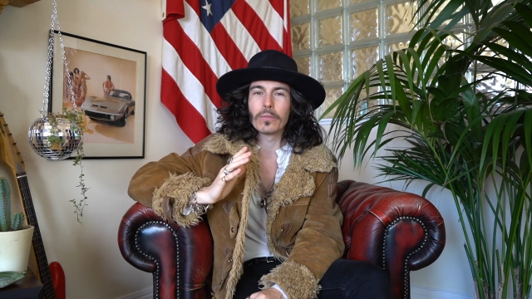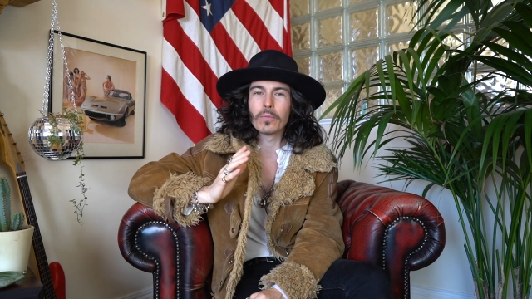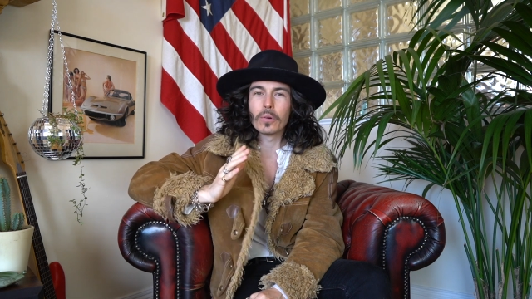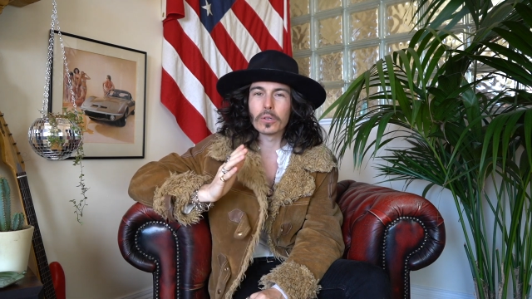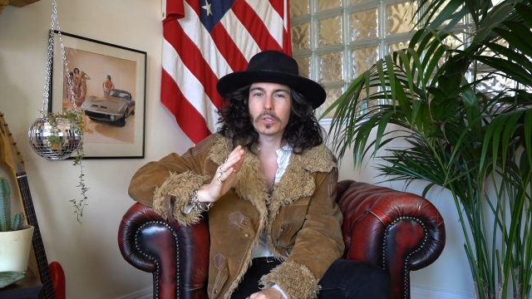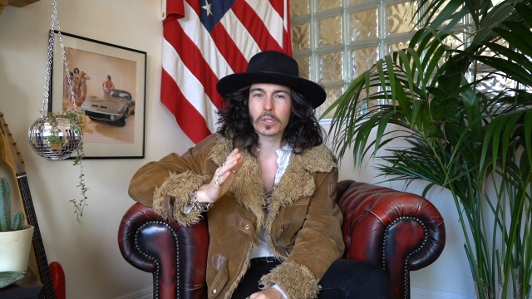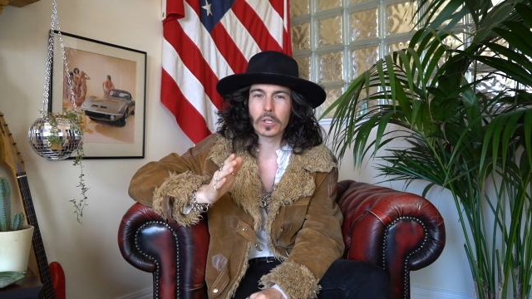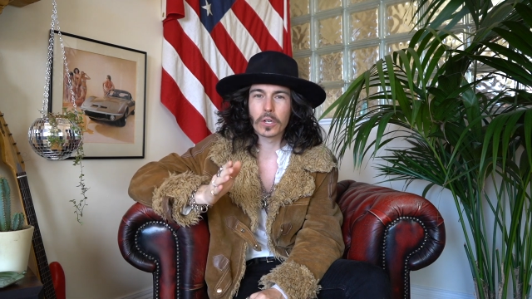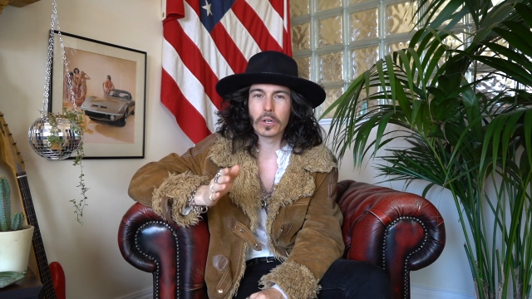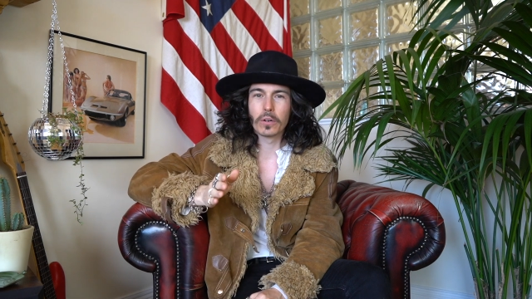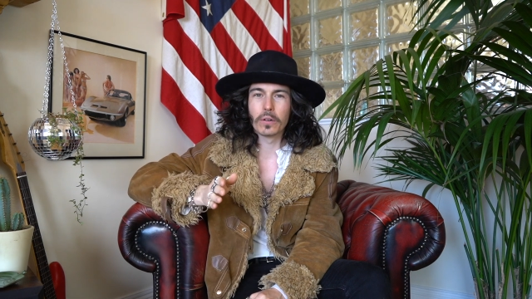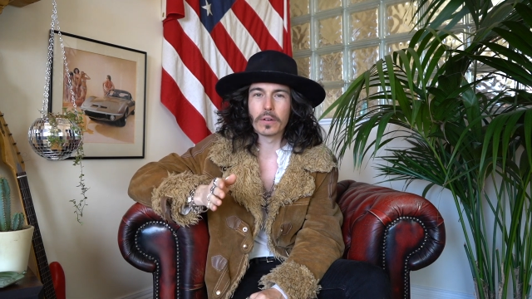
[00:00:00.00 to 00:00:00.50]

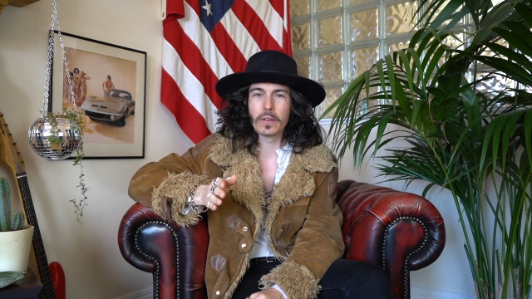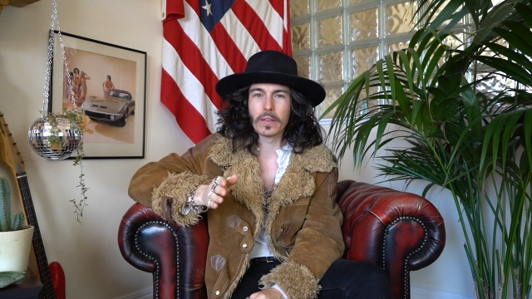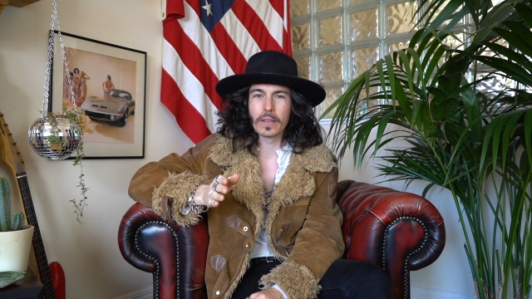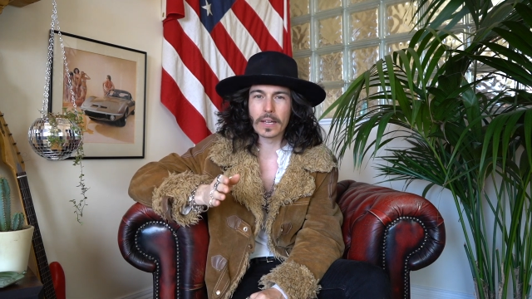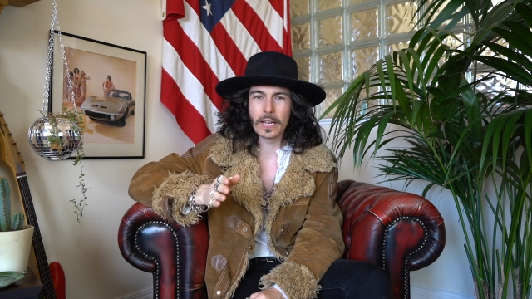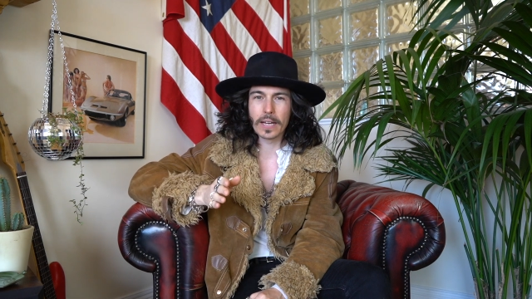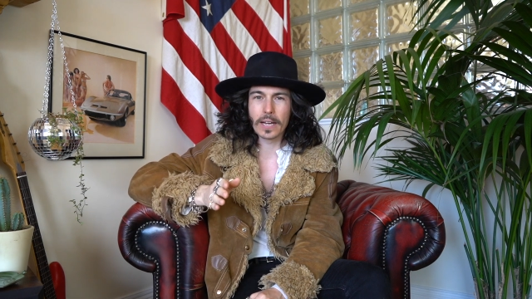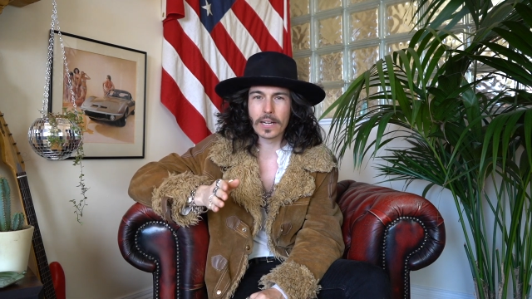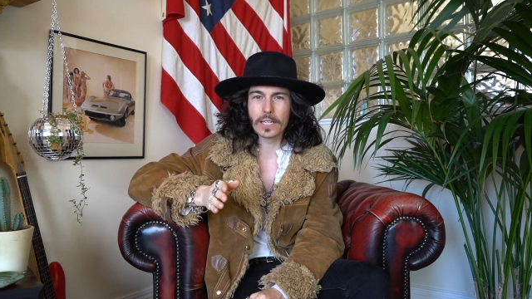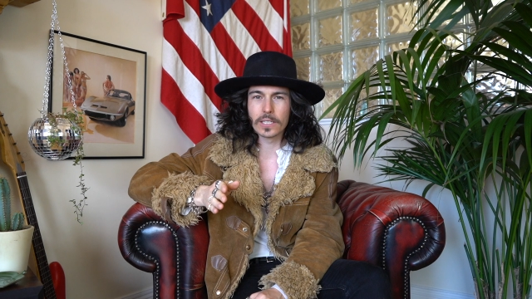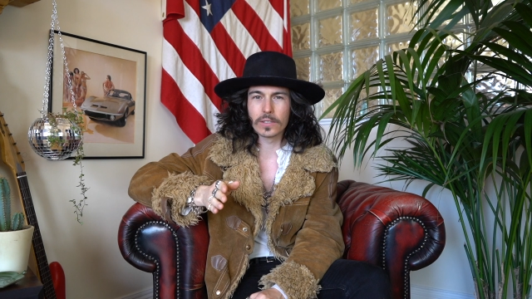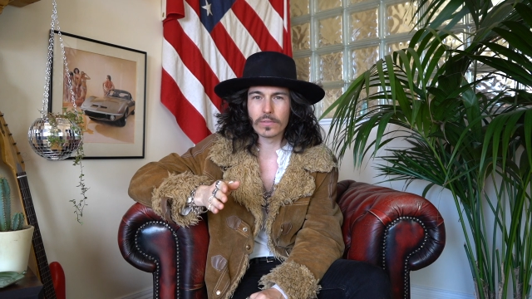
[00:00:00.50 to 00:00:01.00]
what's cooler than the
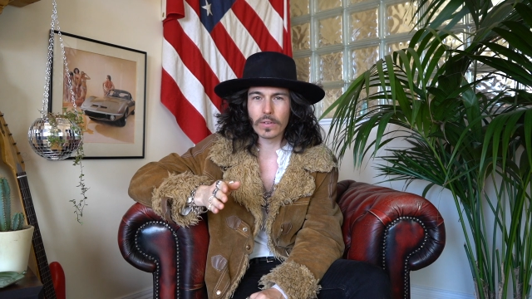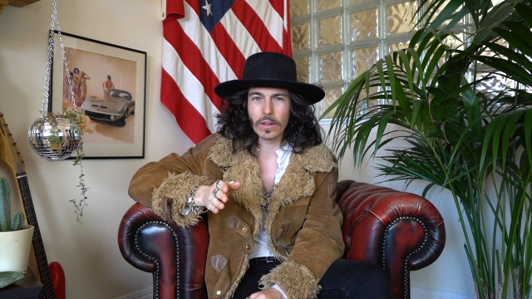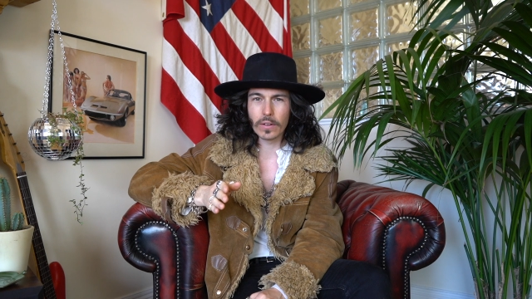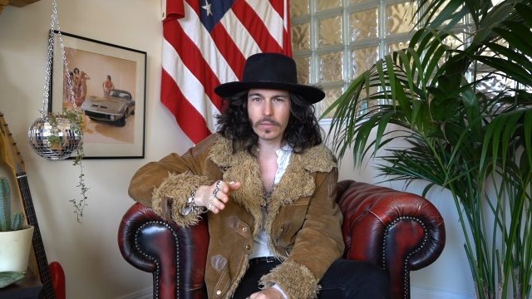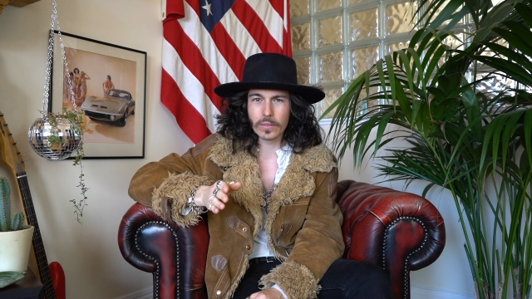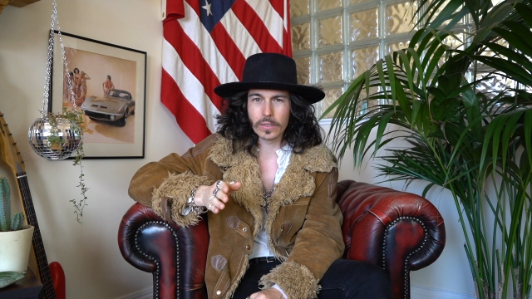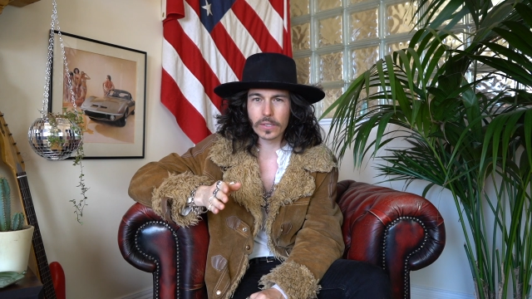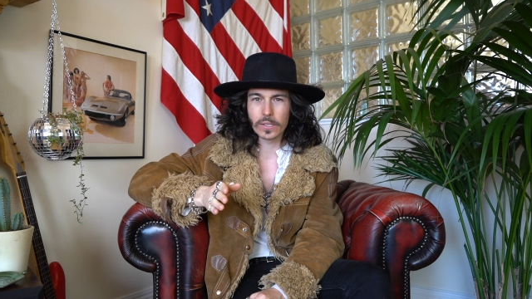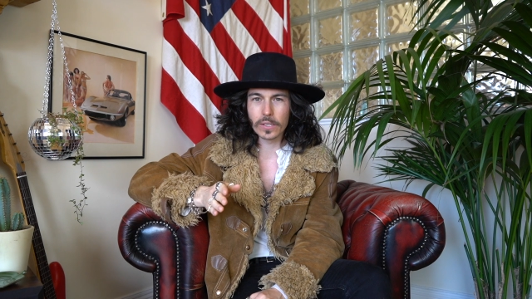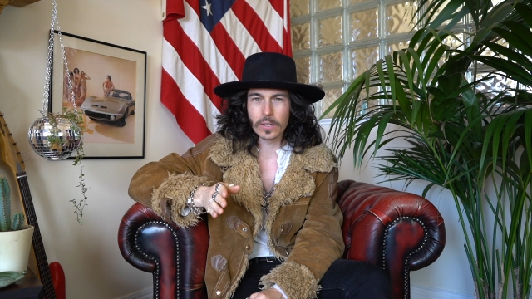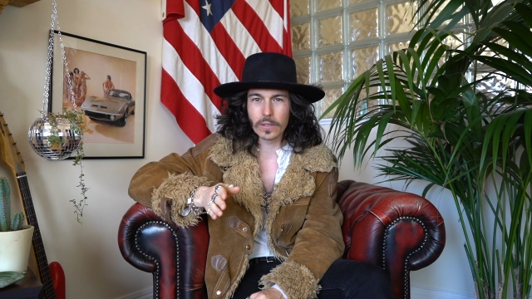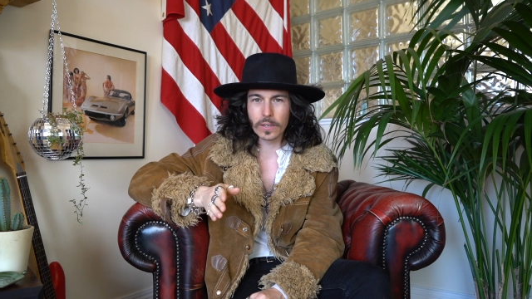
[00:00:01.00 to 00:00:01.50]
guy's
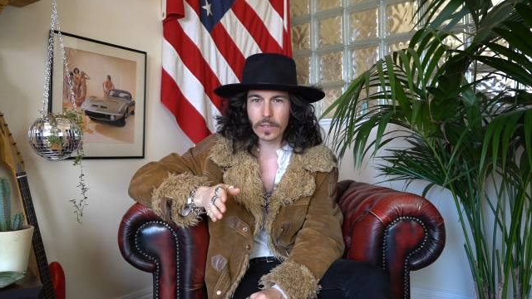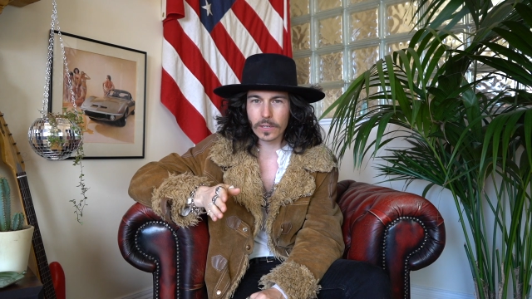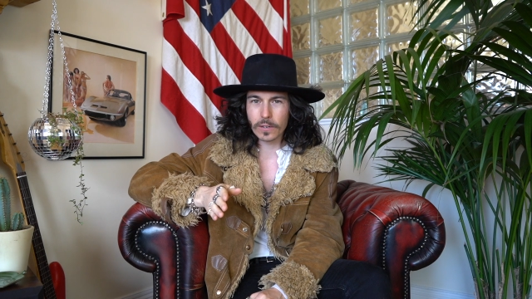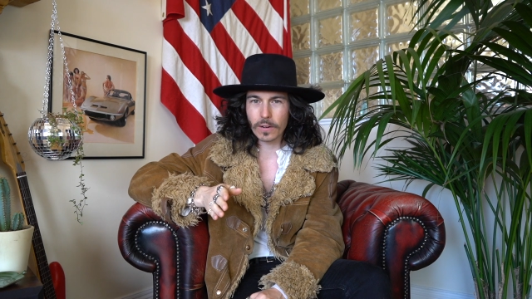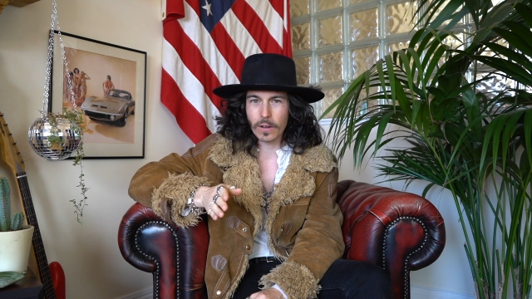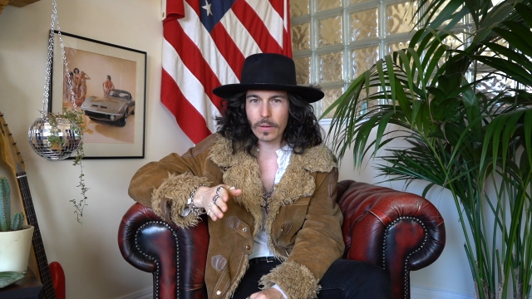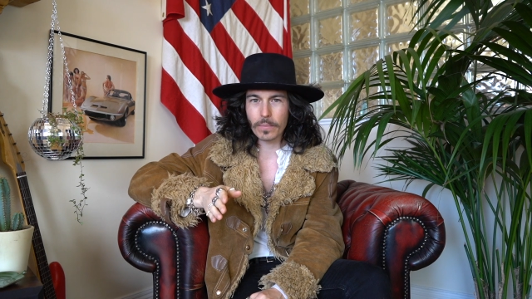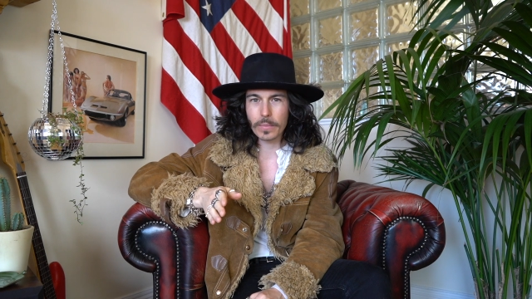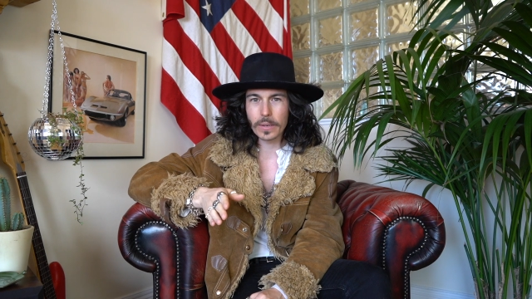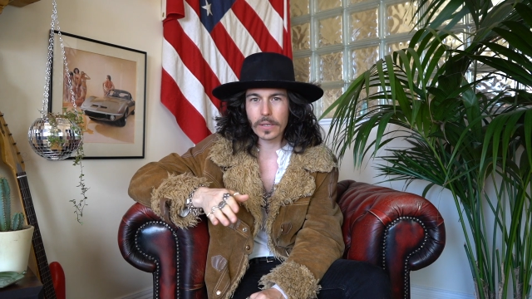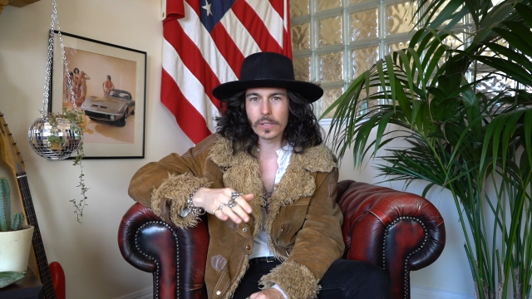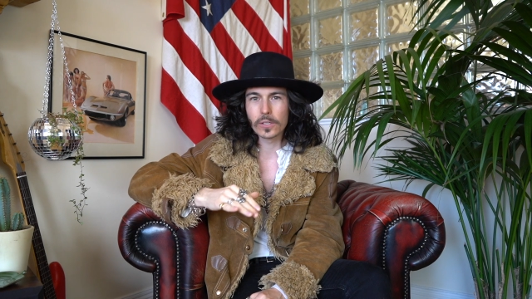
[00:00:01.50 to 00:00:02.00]
velvet suit, you know
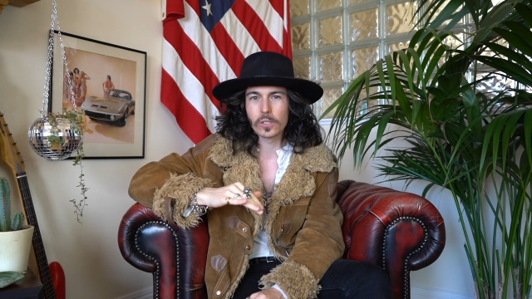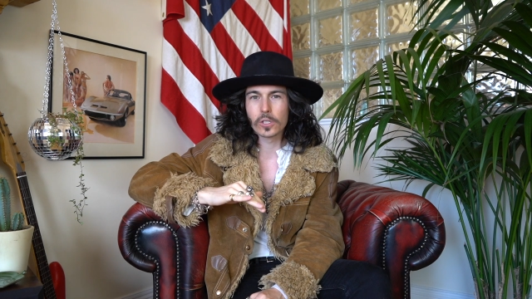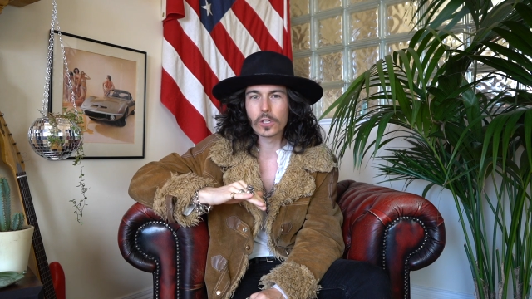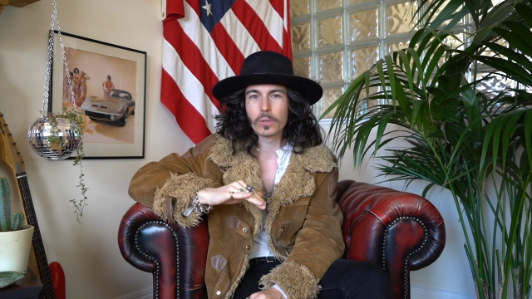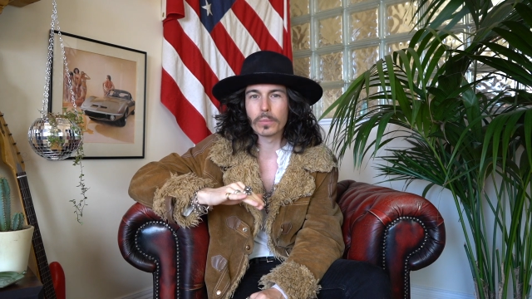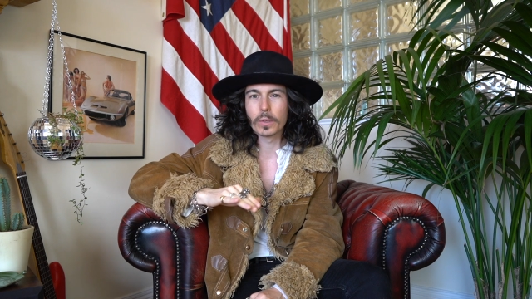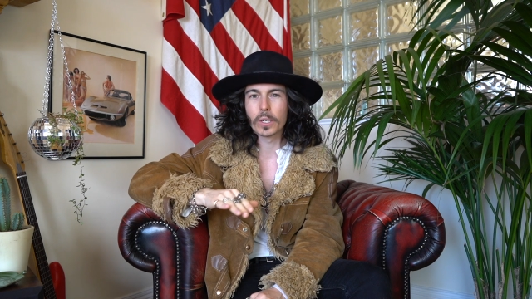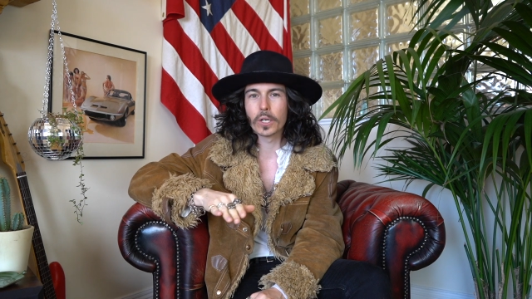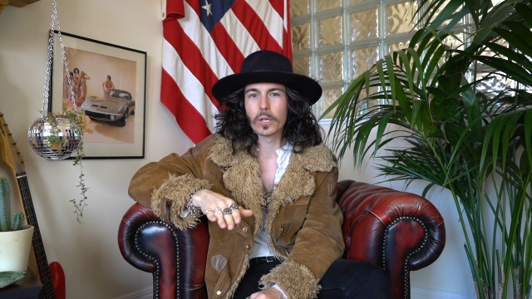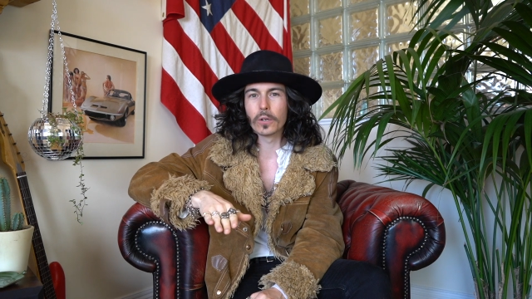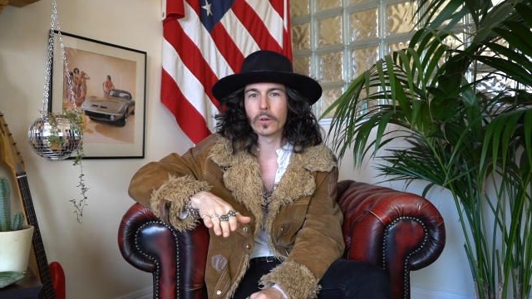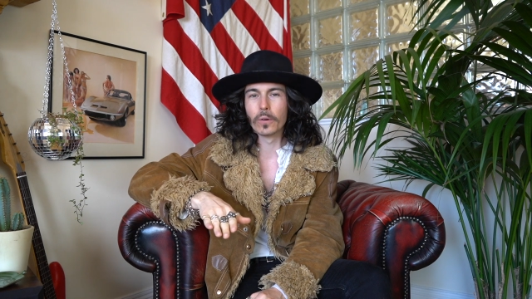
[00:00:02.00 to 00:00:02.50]
what I mean?
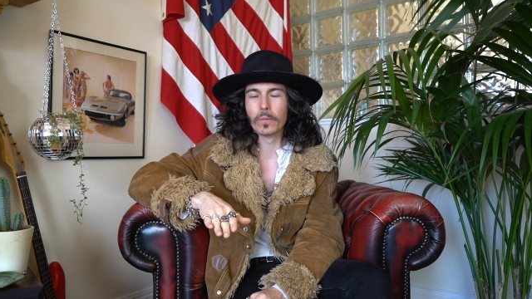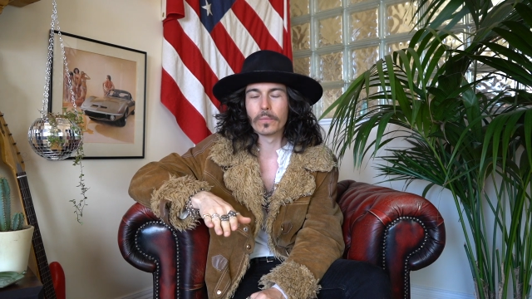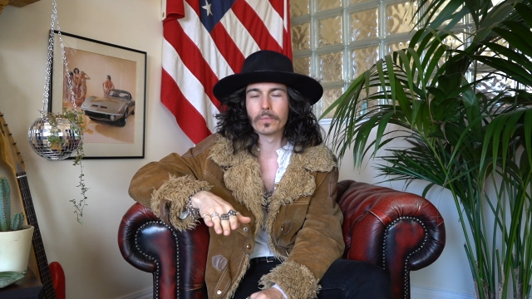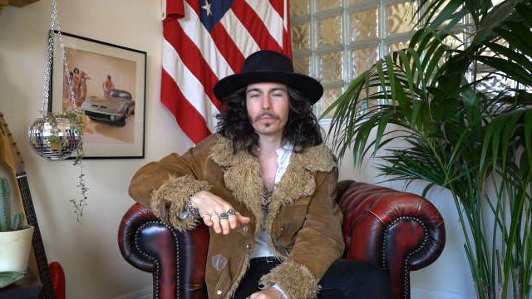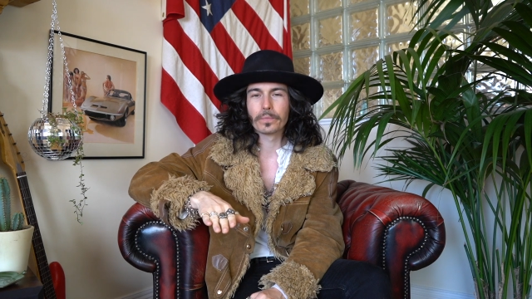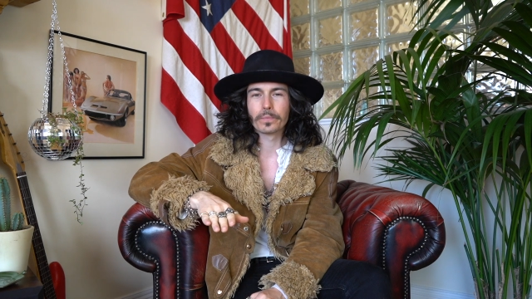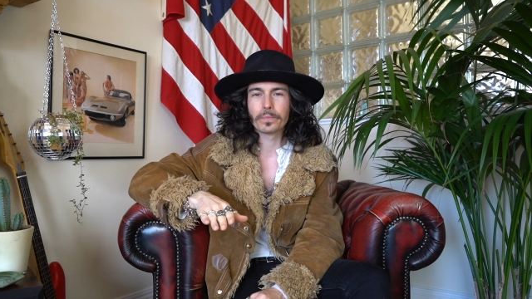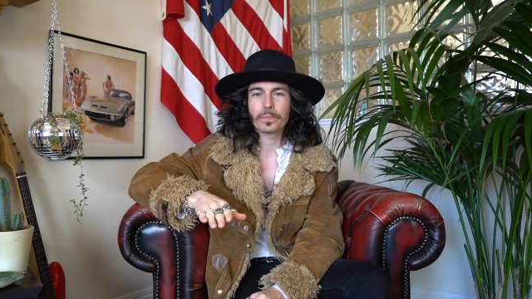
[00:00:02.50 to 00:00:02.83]
Super cool.